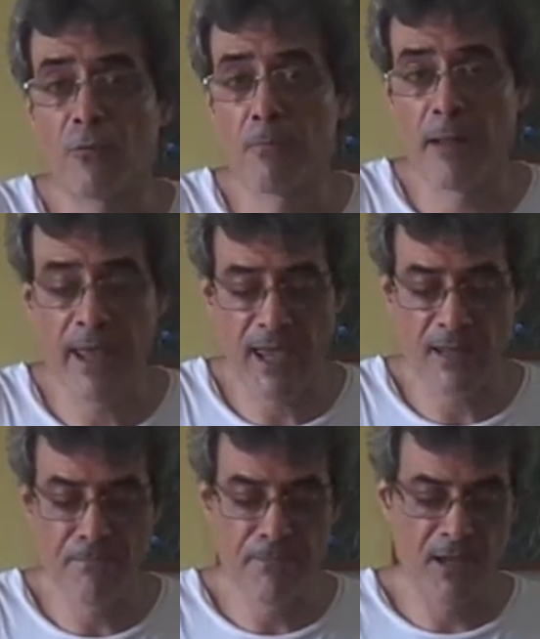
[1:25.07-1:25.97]

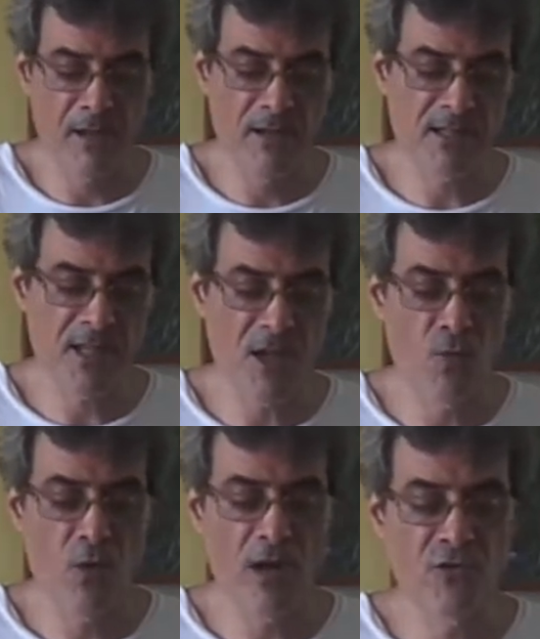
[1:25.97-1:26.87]
plane, because he
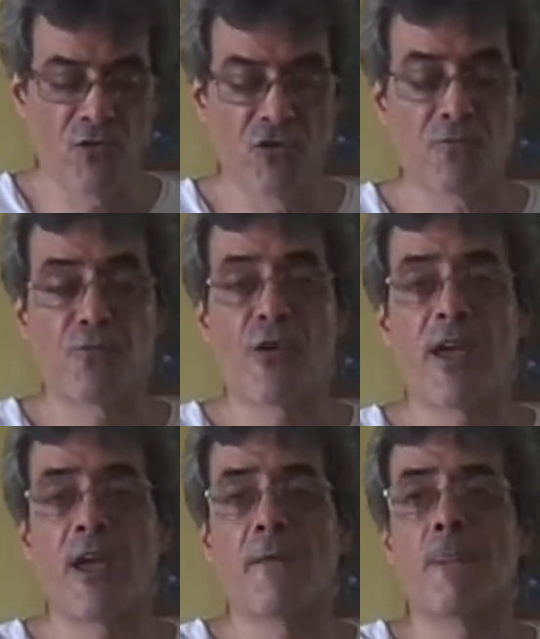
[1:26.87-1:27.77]
wants to
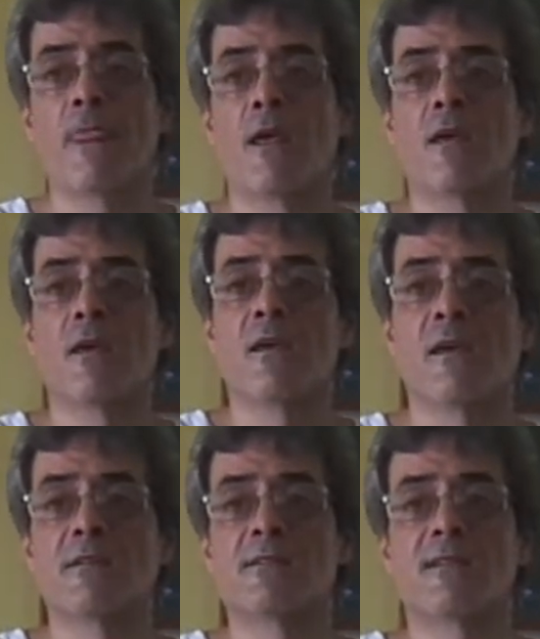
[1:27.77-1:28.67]
spray
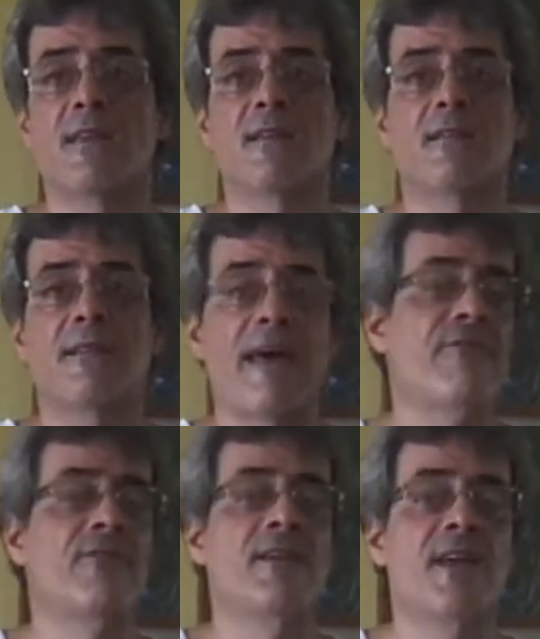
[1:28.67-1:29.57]
his
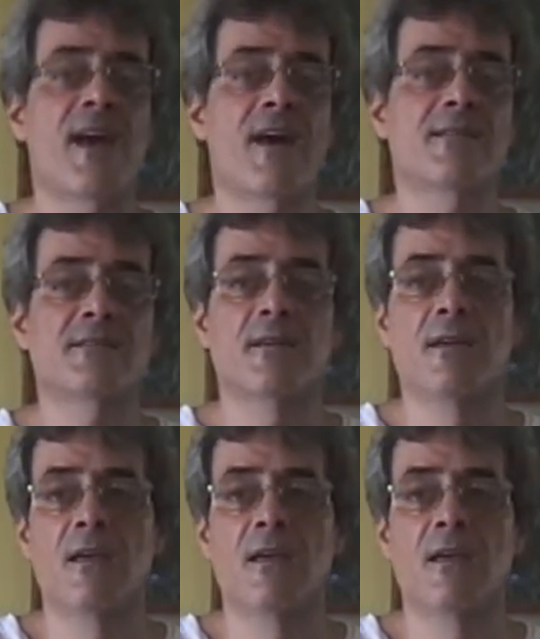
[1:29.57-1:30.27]
laughing gas